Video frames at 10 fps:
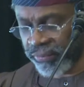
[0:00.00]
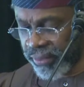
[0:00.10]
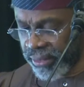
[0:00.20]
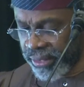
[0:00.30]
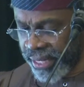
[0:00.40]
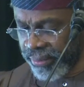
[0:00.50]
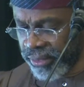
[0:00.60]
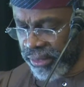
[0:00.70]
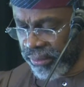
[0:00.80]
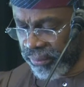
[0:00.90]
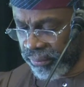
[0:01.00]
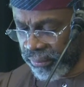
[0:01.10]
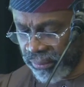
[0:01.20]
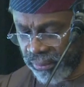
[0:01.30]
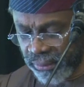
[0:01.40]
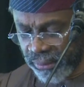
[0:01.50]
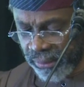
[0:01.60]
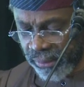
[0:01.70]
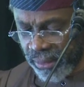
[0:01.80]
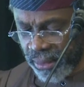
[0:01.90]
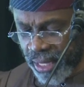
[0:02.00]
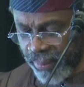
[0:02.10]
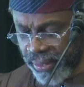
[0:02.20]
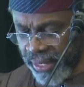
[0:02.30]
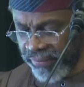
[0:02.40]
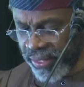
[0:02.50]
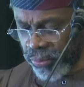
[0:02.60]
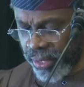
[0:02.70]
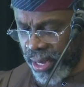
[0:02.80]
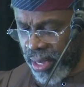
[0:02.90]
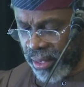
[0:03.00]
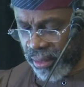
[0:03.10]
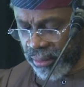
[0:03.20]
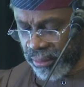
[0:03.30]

of our times? I believe that we are.